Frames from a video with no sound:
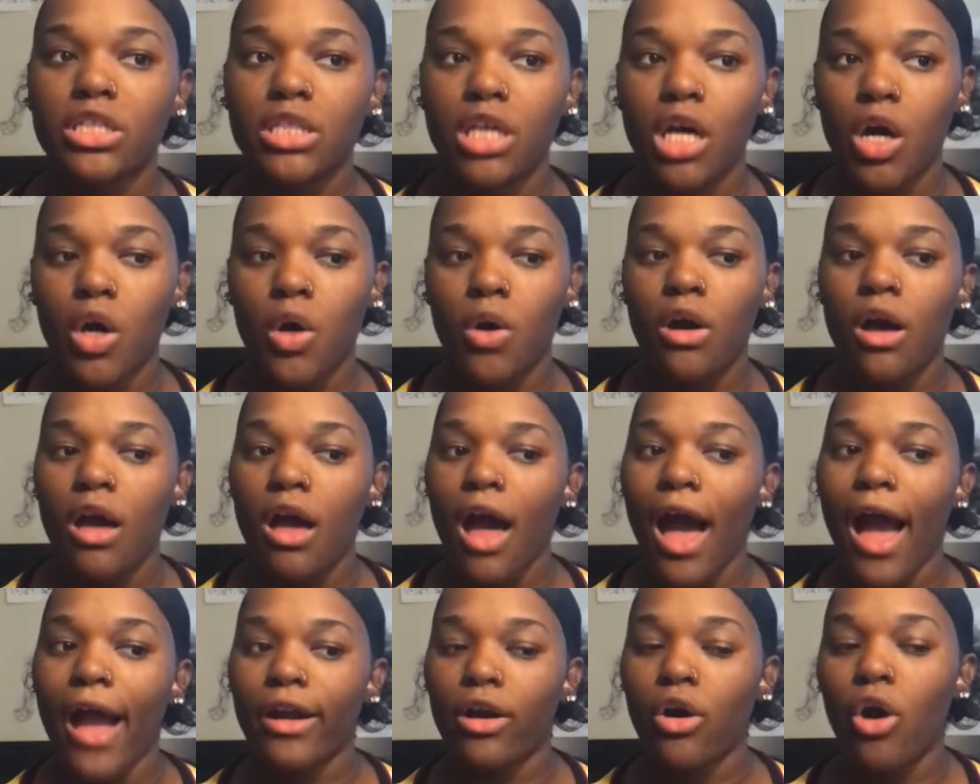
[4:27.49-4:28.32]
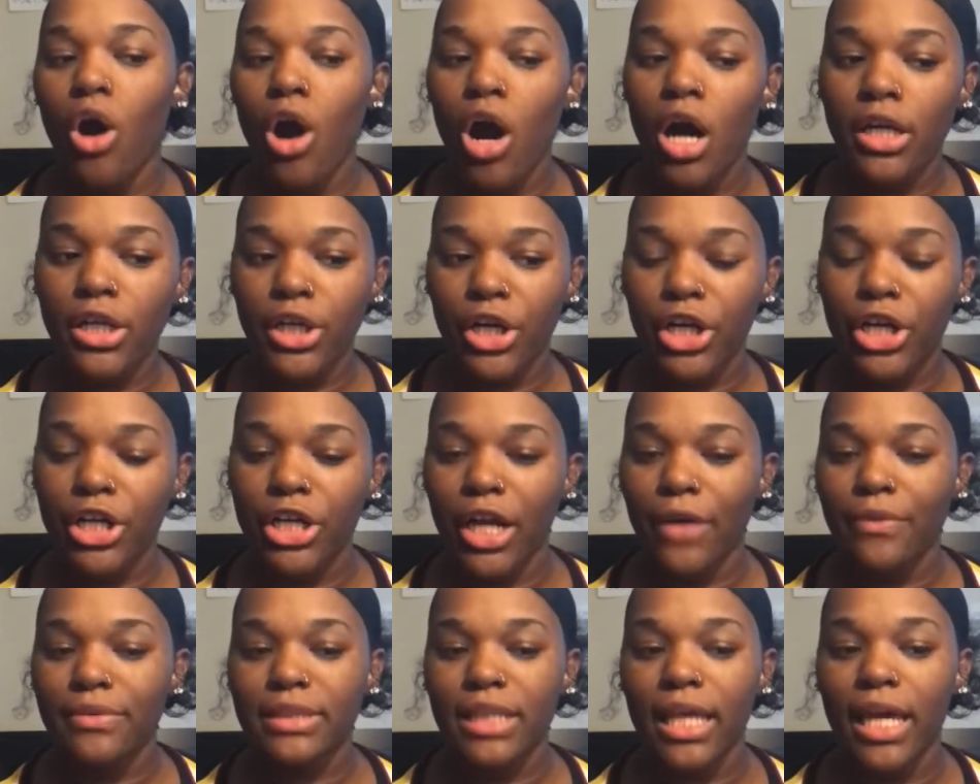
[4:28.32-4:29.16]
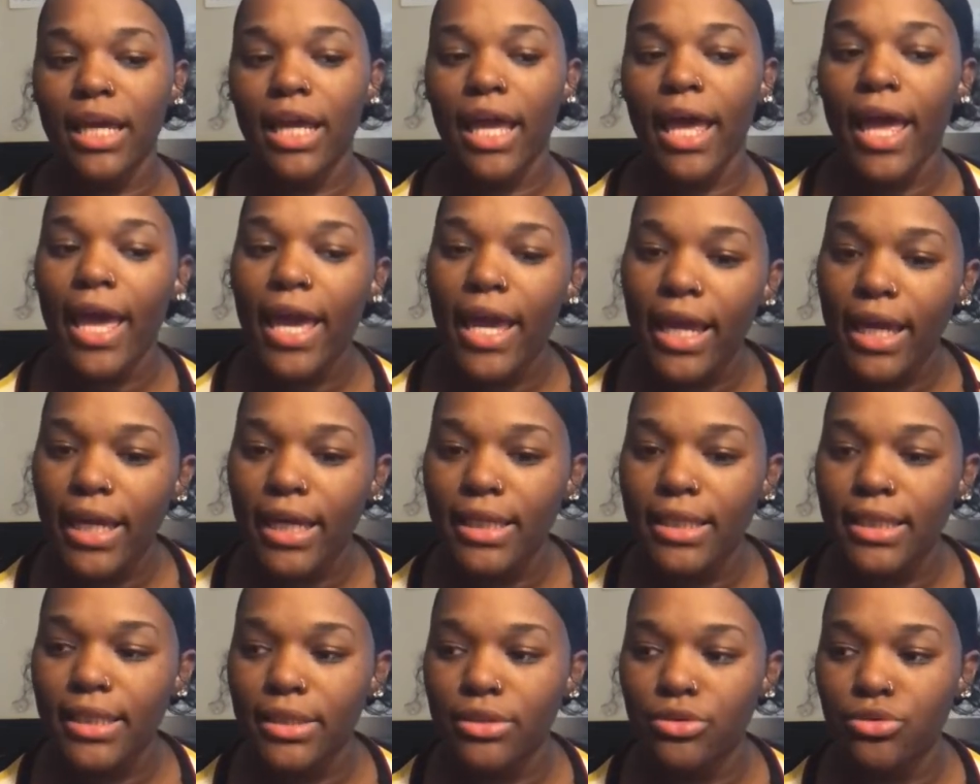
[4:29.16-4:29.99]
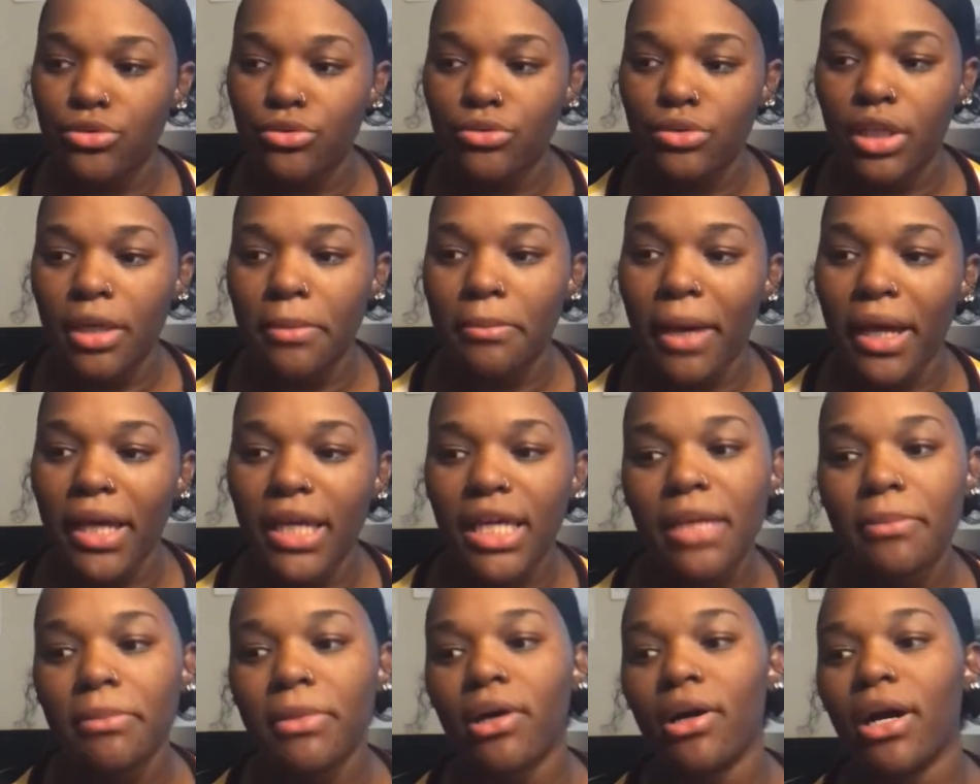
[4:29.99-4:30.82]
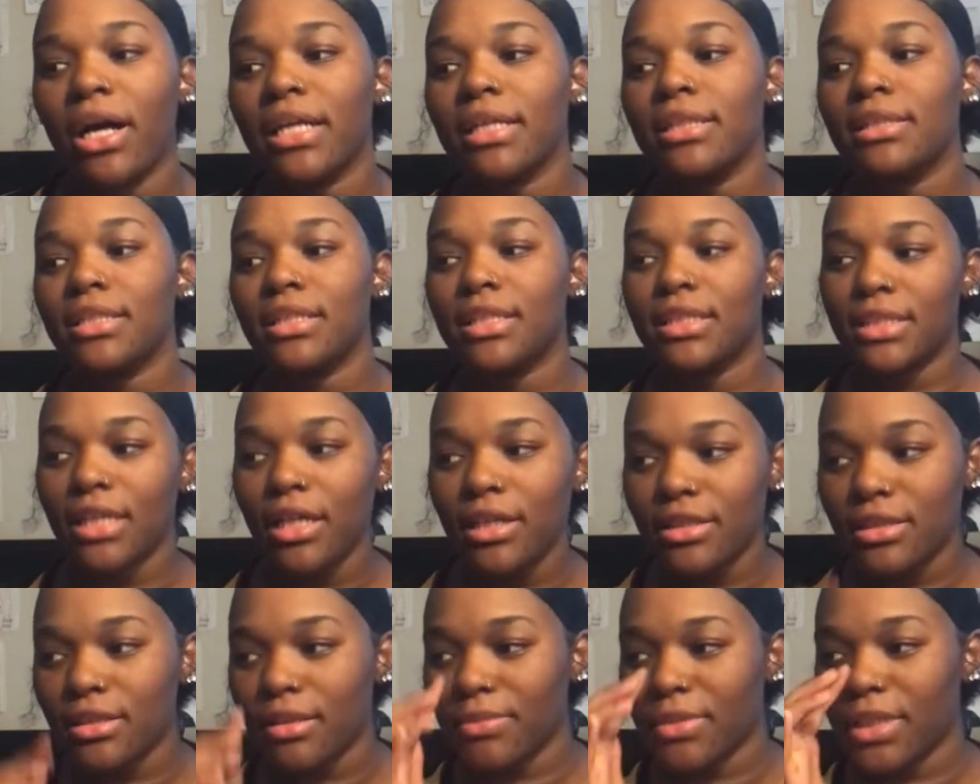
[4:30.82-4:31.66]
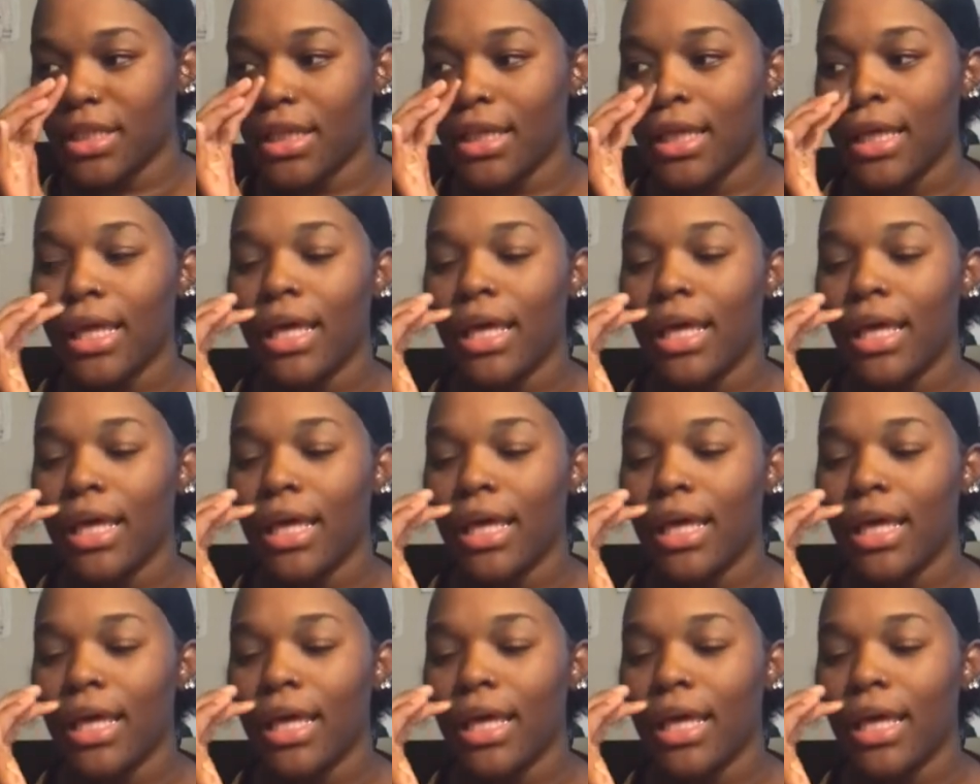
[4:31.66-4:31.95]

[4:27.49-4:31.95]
So I called her and I was like, hey, did you get my email? I need to tell you something.